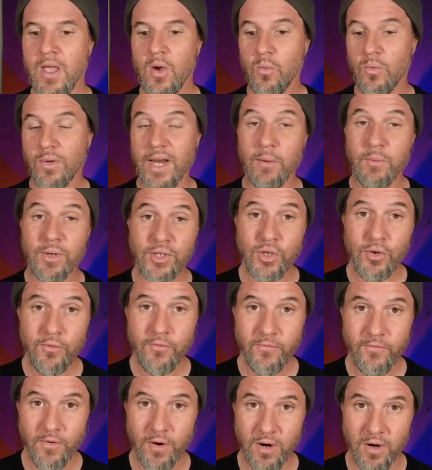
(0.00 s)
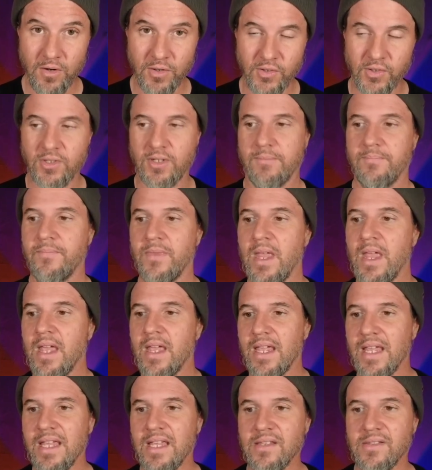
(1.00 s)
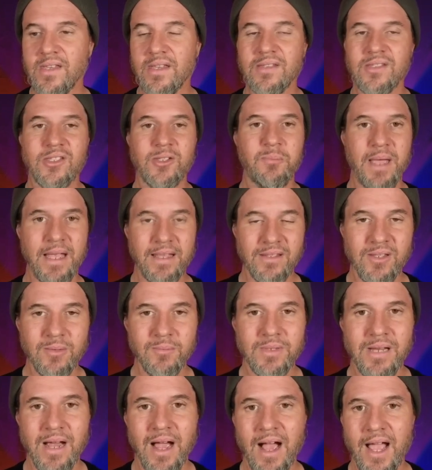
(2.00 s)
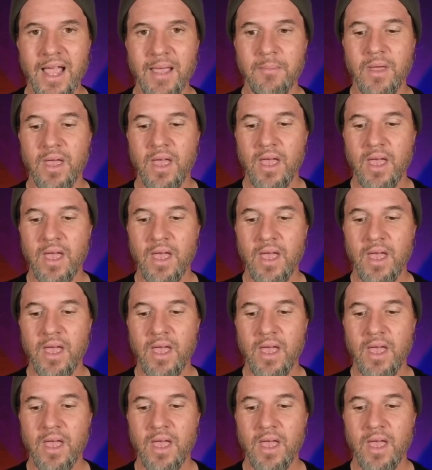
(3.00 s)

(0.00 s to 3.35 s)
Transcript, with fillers: What I would do first is spend some time